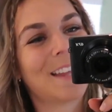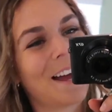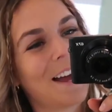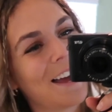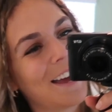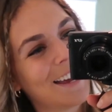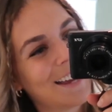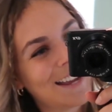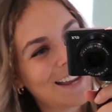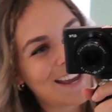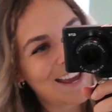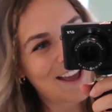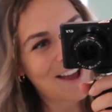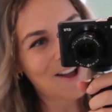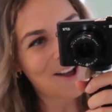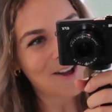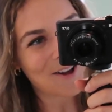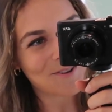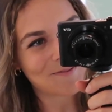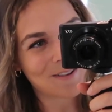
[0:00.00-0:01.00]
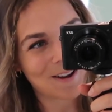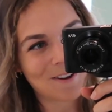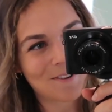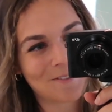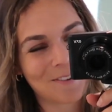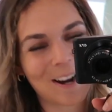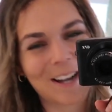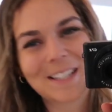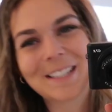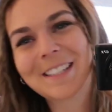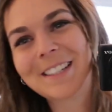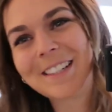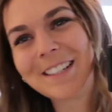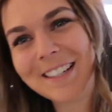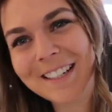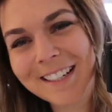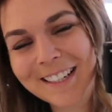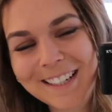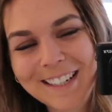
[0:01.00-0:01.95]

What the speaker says: that all my friends,